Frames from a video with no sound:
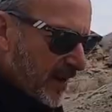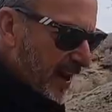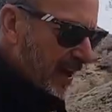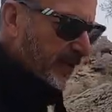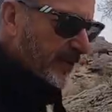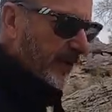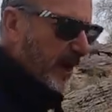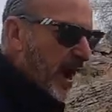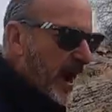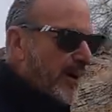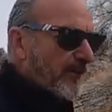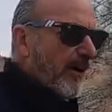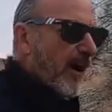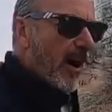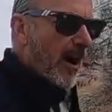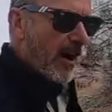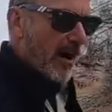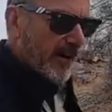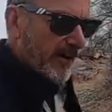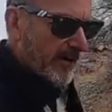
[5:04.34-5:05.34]
And drive
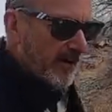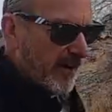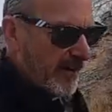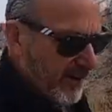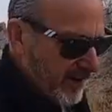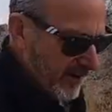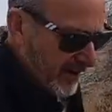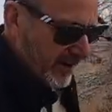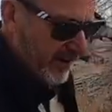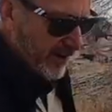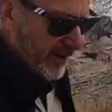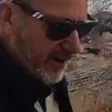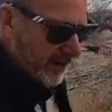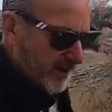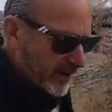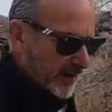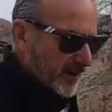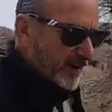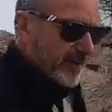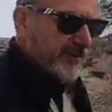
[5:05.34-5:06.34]
on.
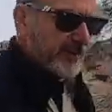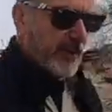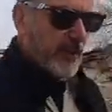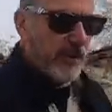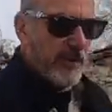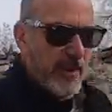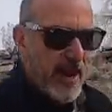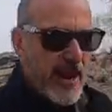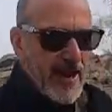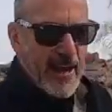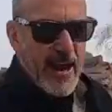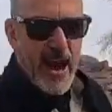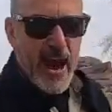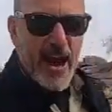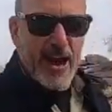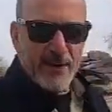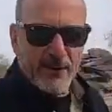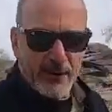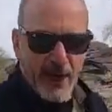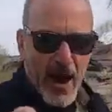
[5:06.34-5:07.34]
So when that
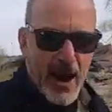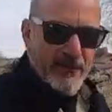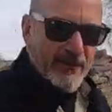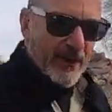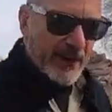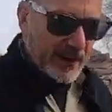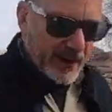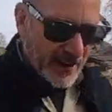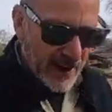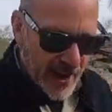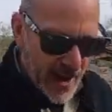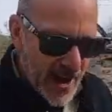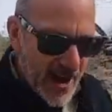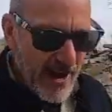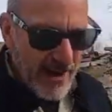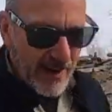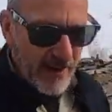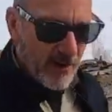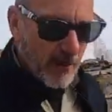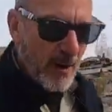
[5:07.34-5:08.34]
guy in traffic
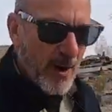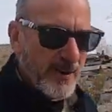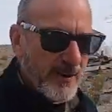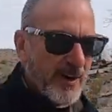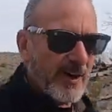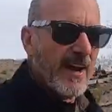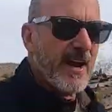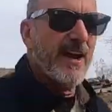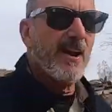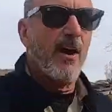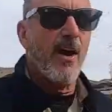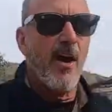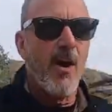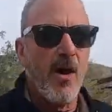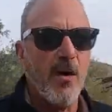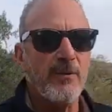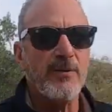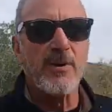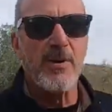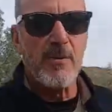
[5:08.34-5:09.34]
today, wanting to get
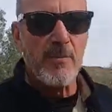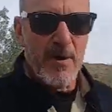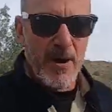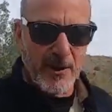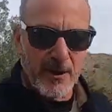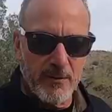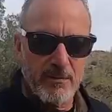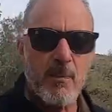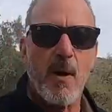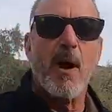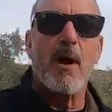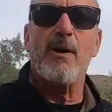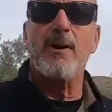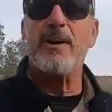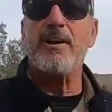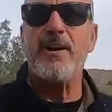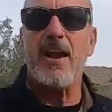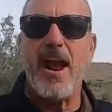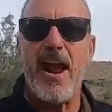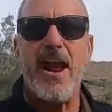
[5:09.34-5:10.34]
home to the biggest
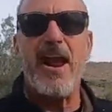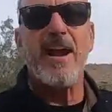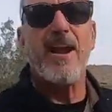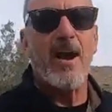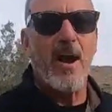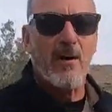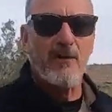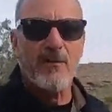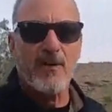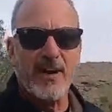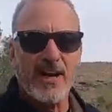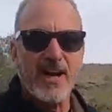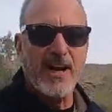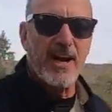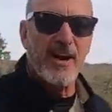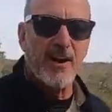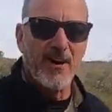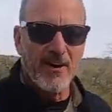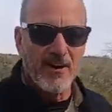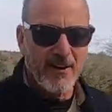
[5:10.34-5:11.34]
party day of the
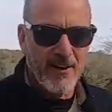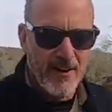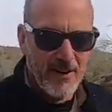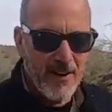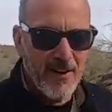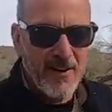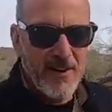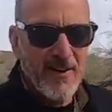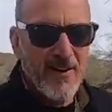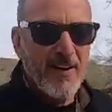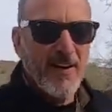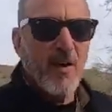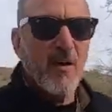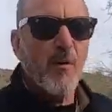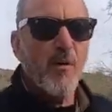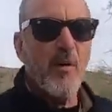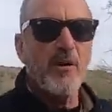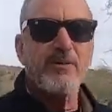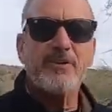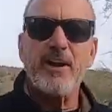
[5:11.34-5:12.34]
year,
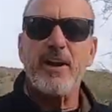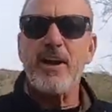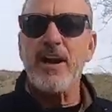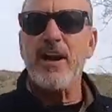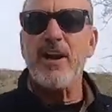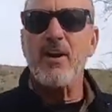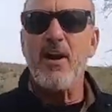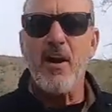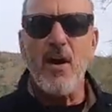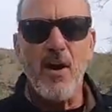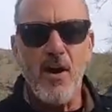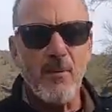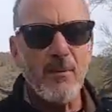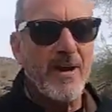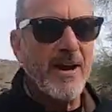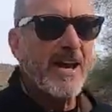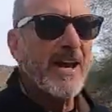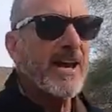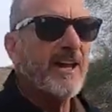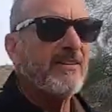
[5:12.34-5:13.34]
wants to get home
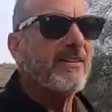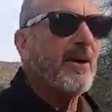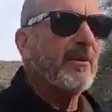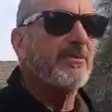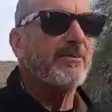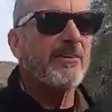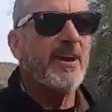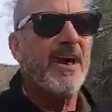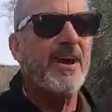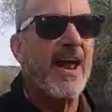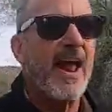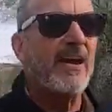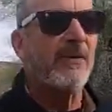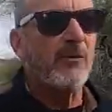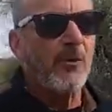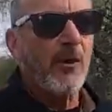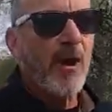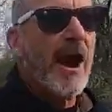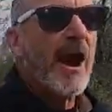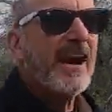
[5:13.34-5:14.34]
and he's upset and
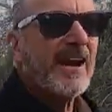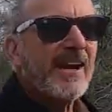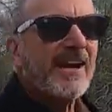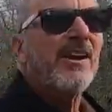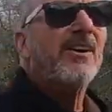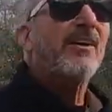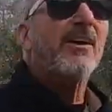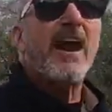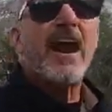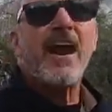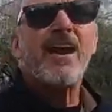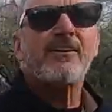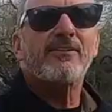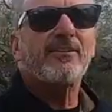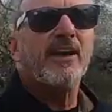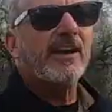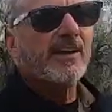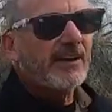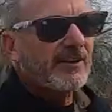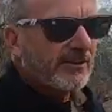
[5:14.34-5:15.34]
riding your
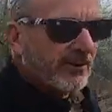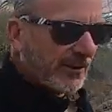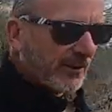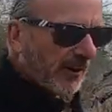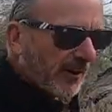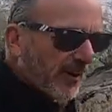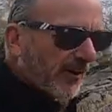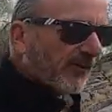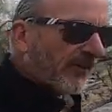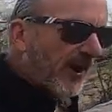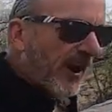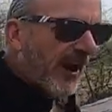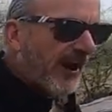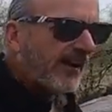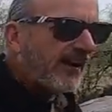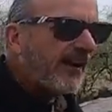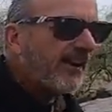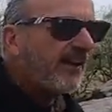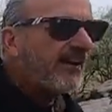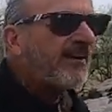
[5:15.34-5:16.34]
ass like he's your
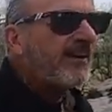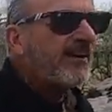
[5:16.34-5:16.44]
girlfriend,